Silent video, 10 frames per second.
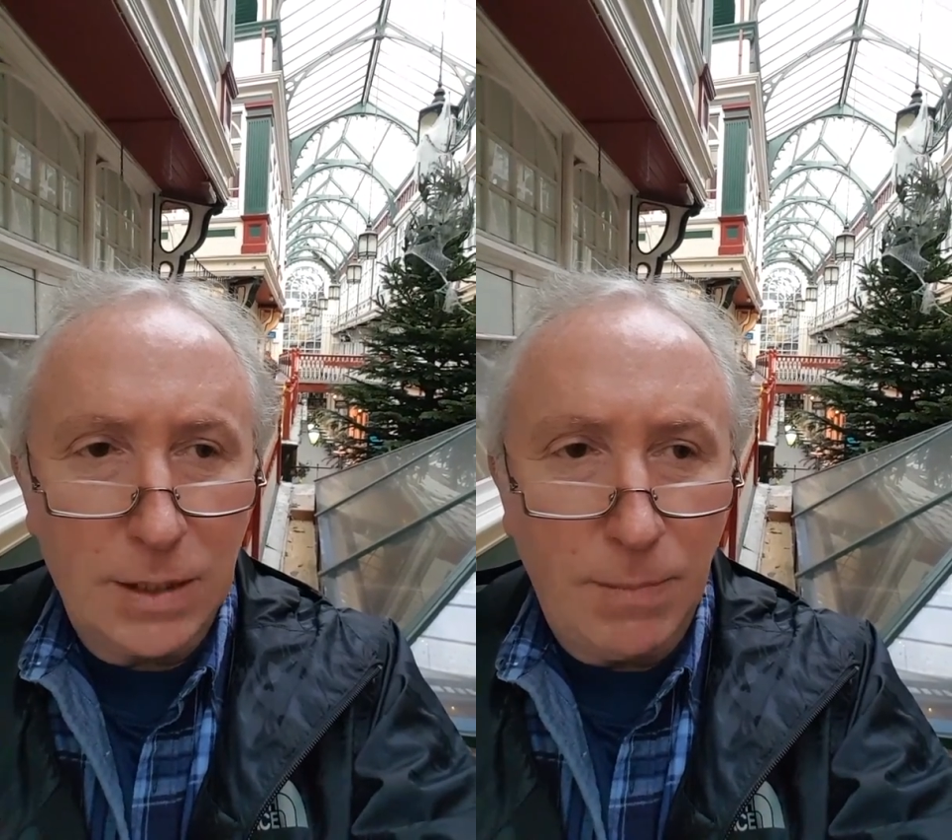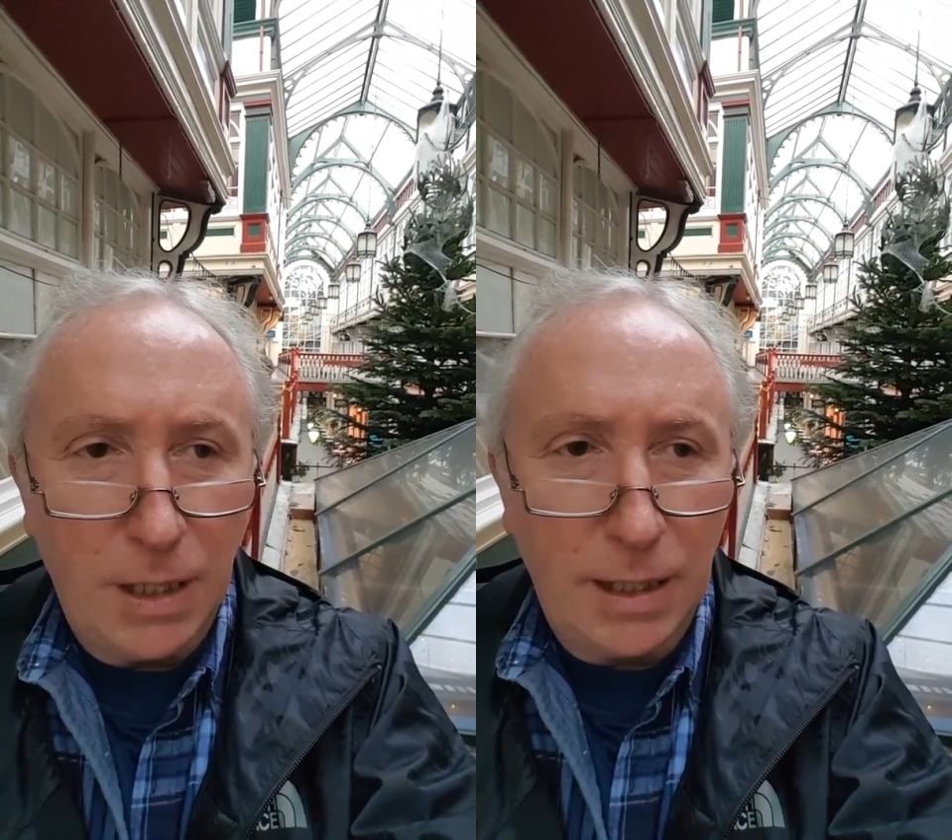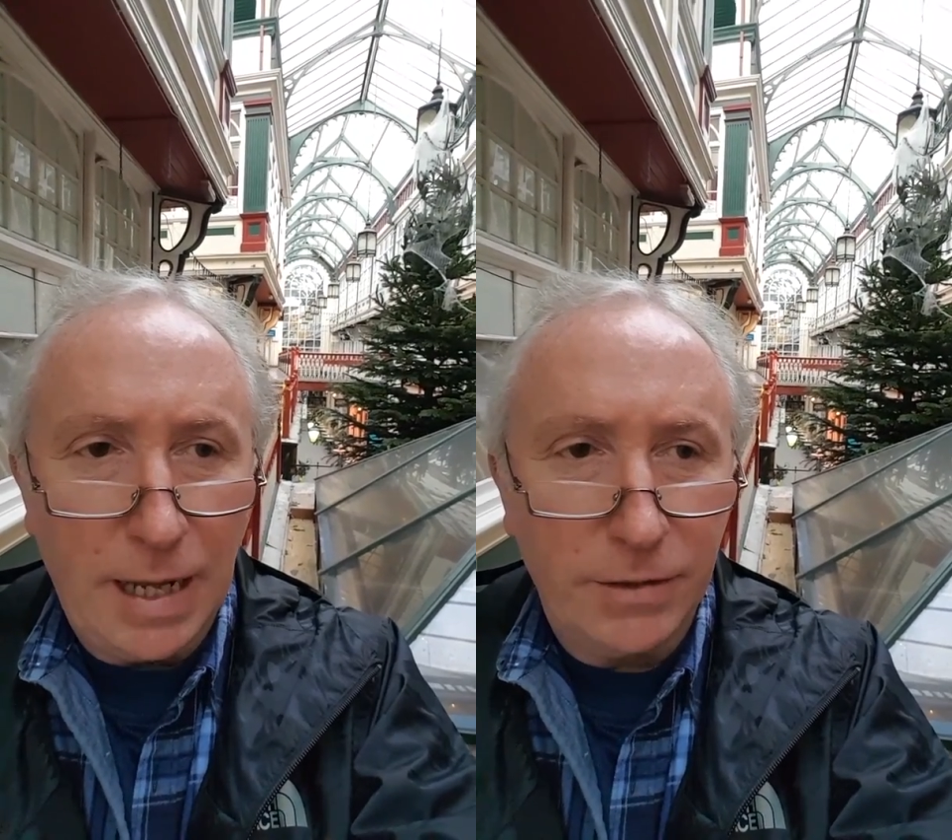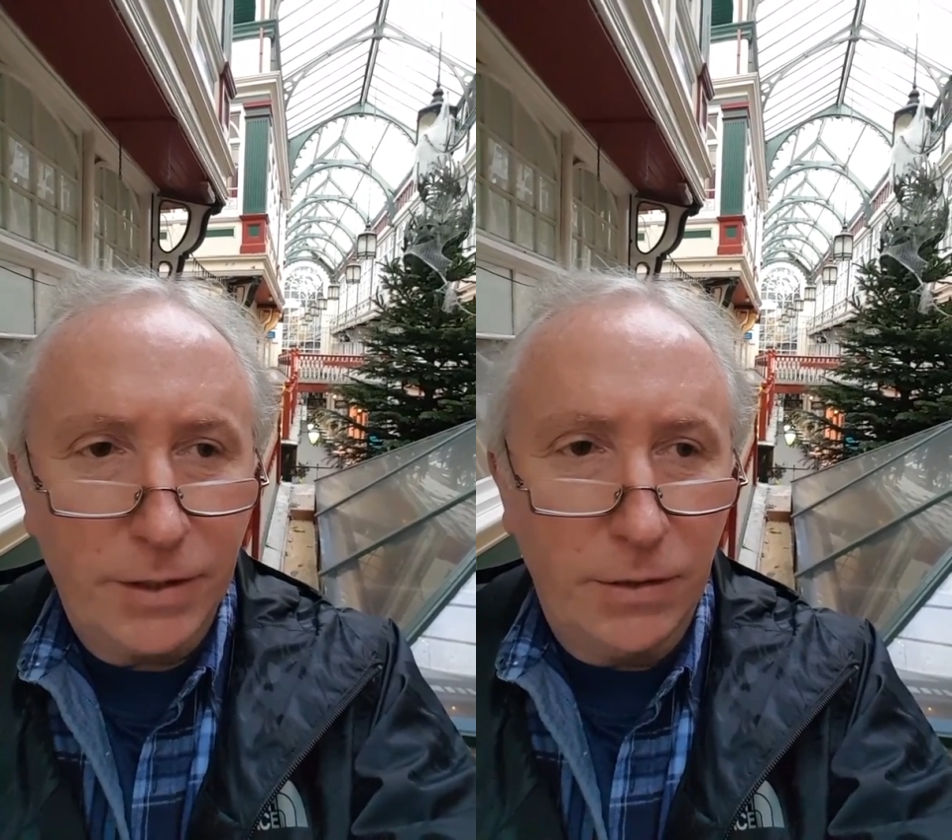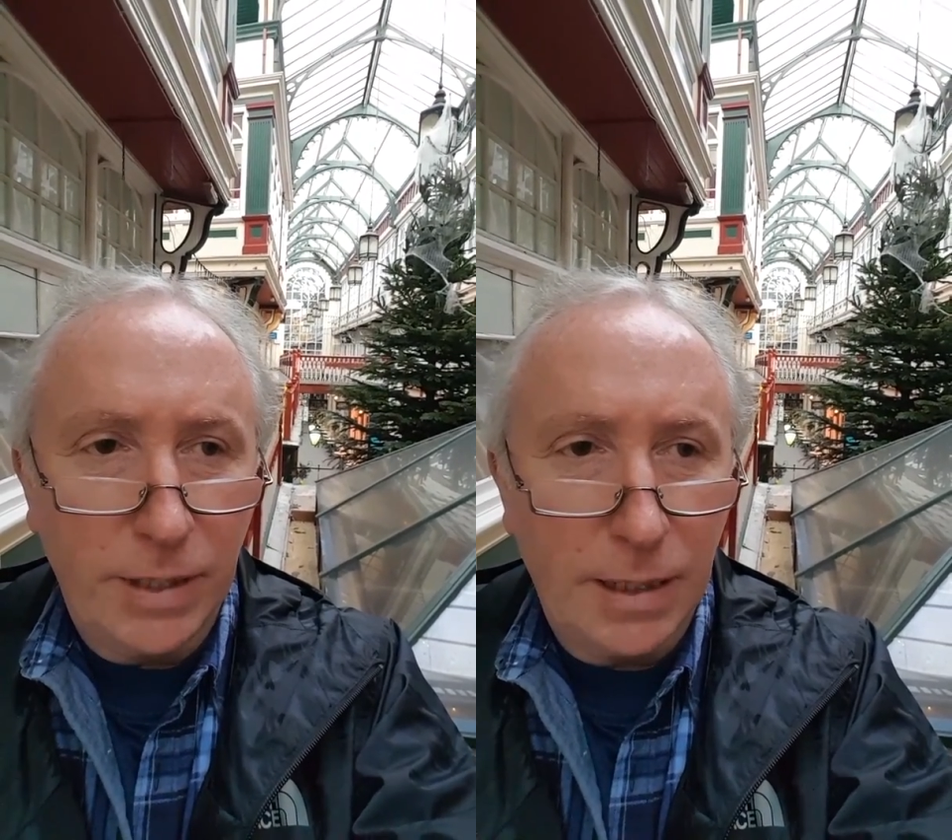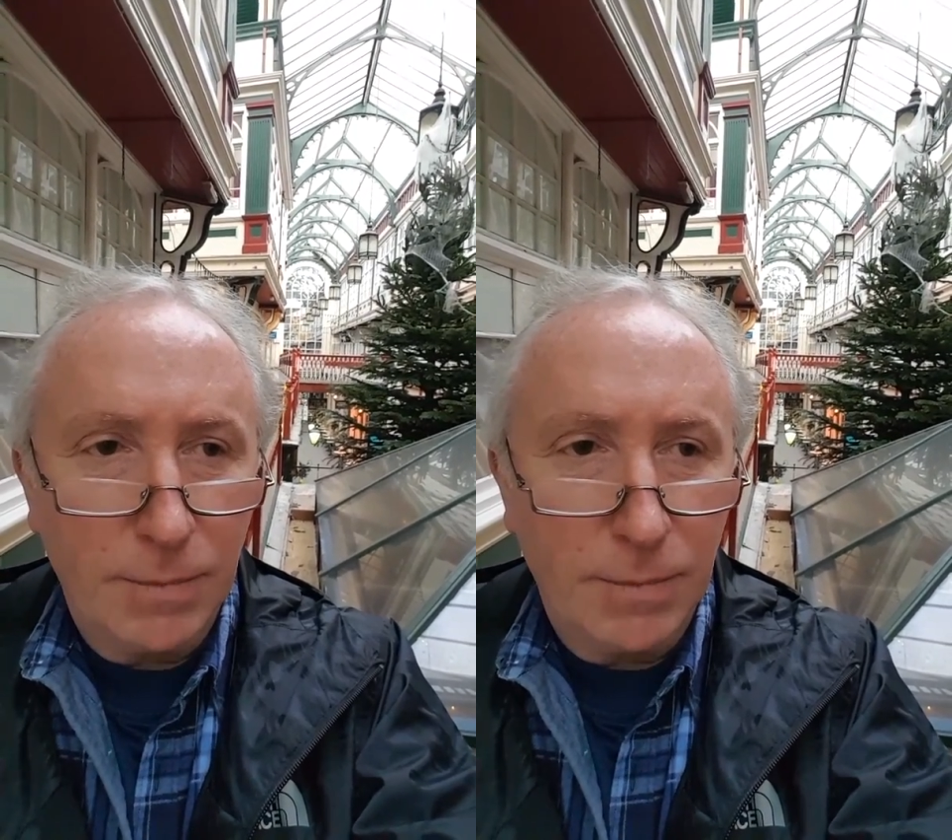in my health career